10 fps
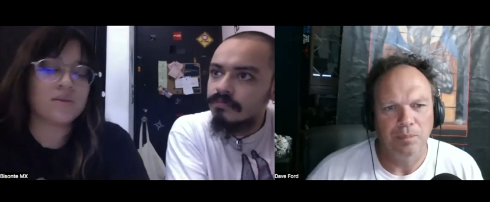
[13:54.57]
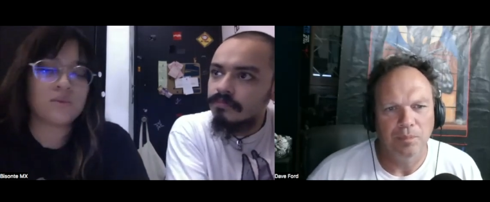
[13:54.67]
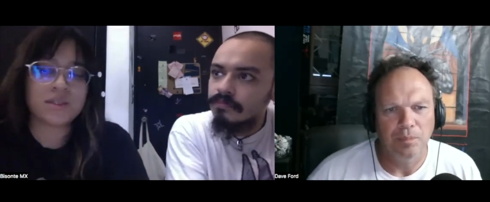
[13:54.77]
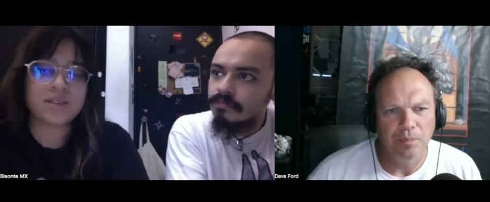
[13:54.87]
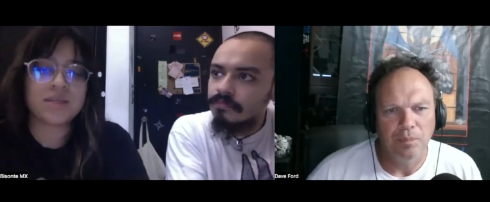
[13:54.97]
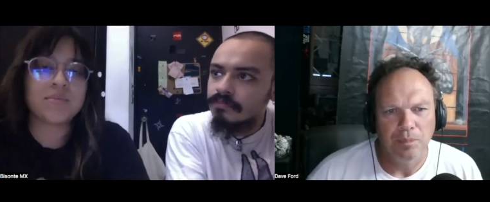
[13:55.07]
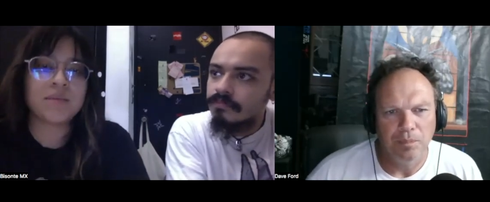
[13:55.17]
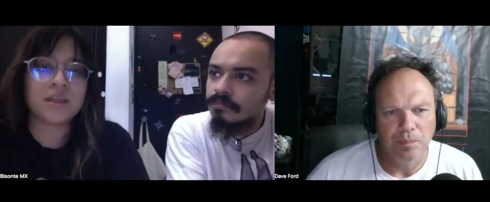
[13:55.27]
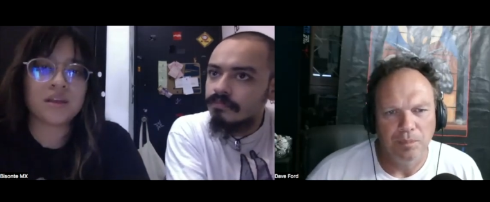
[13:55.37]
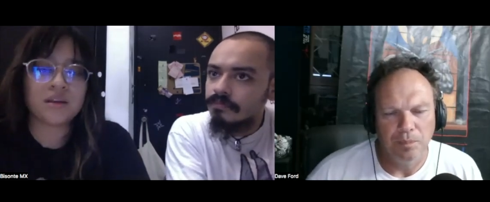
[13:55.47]
Speaker 1: what's the
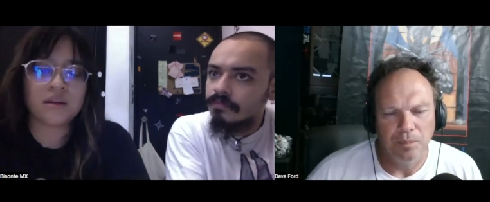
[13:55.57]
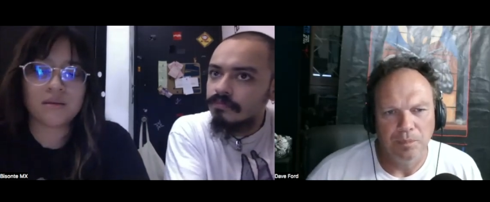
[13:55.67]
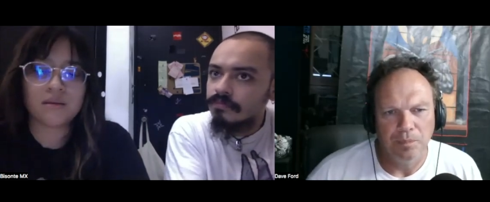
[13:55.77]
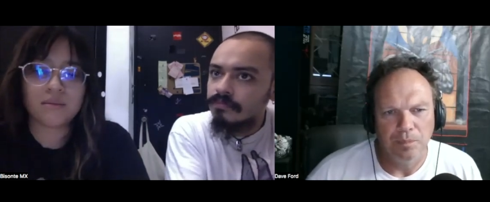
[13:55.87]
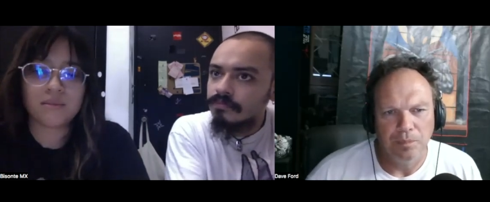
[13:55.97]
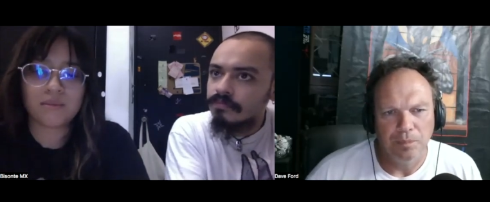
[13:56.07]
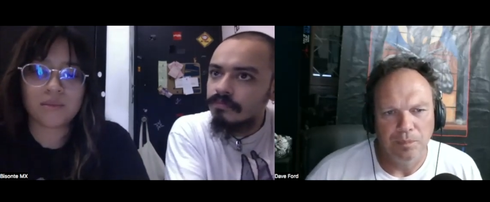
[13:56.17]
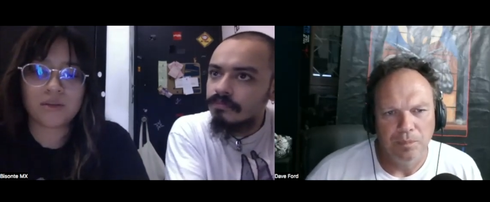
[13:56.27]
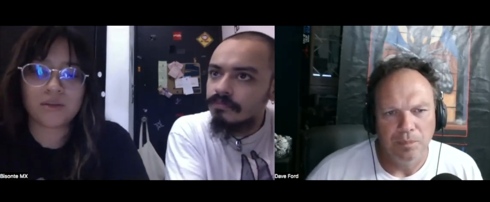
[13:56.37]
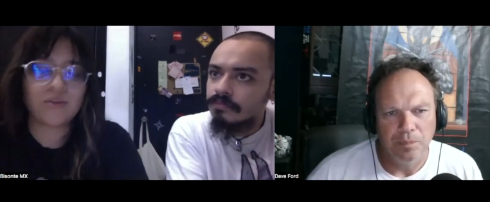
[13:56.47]
meaning
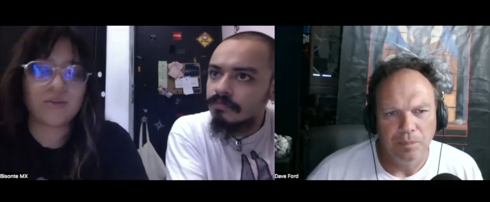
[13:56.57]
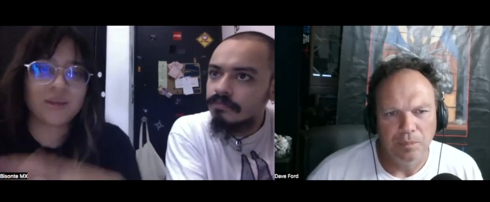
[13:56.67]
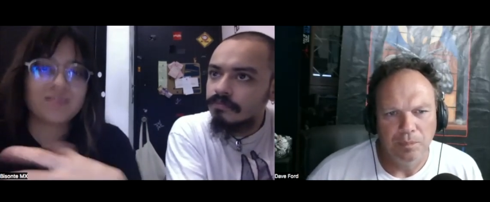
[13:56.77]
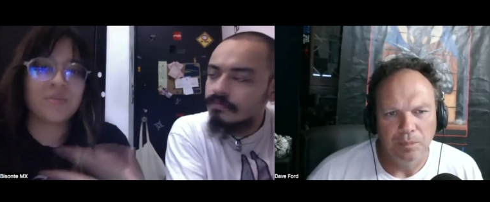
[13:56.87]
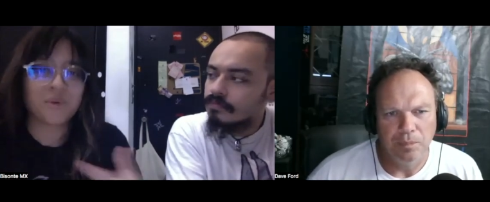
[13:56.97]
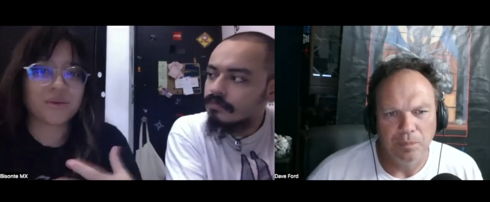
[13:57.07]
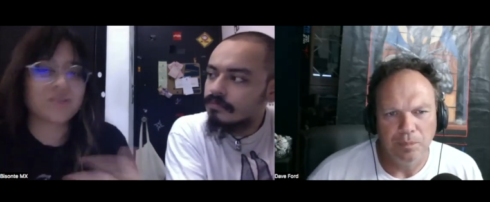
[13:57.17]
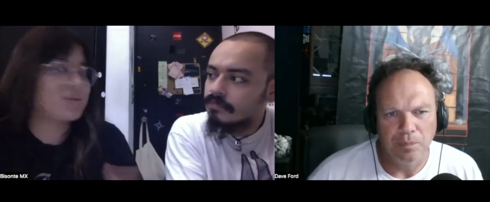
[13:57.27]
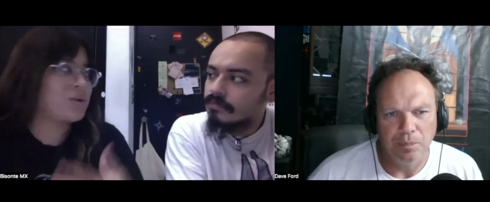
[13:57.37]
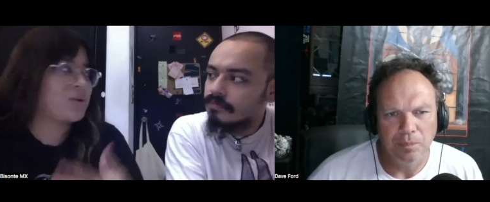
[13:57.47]
because for me it's important
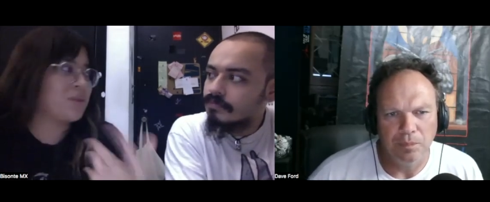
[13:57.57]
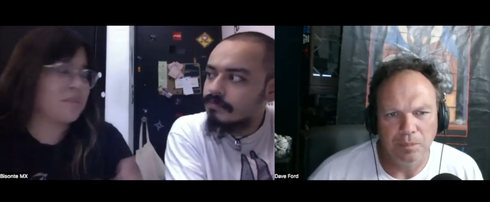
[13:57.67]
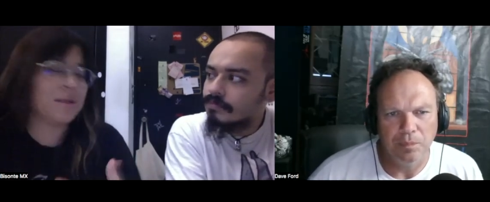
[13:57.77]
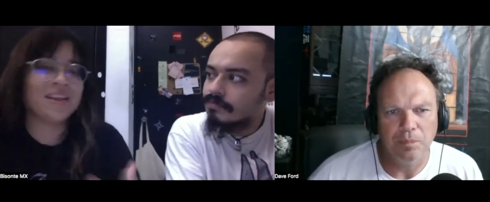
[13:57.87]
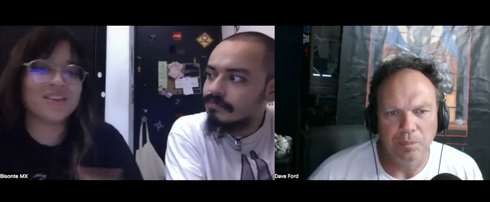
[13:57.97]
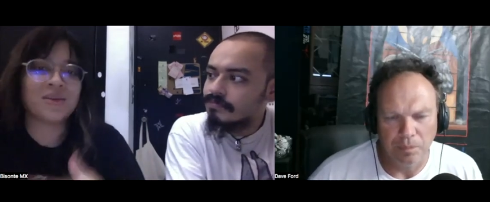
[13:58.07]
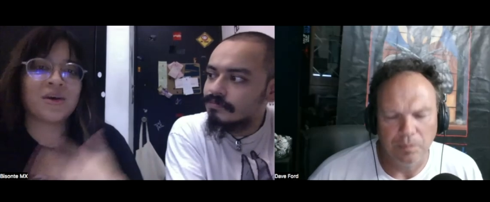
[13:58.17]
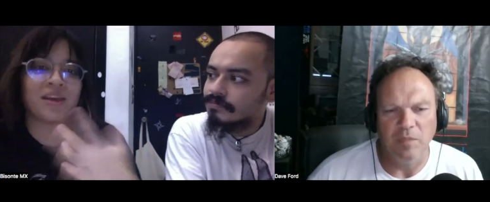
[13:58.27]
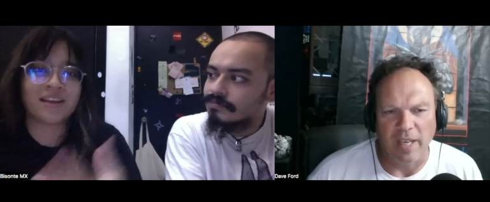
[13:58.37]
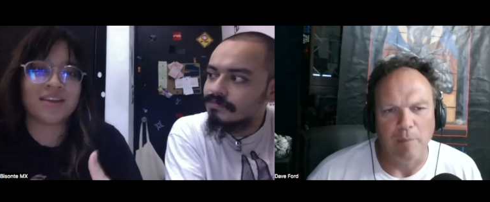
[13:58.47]
to know the meaning so i
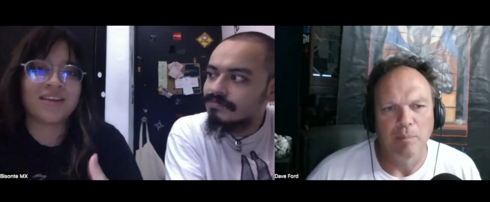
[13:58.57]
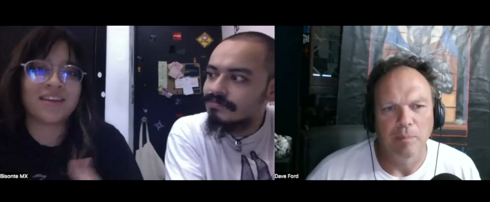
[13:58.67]
can yeah.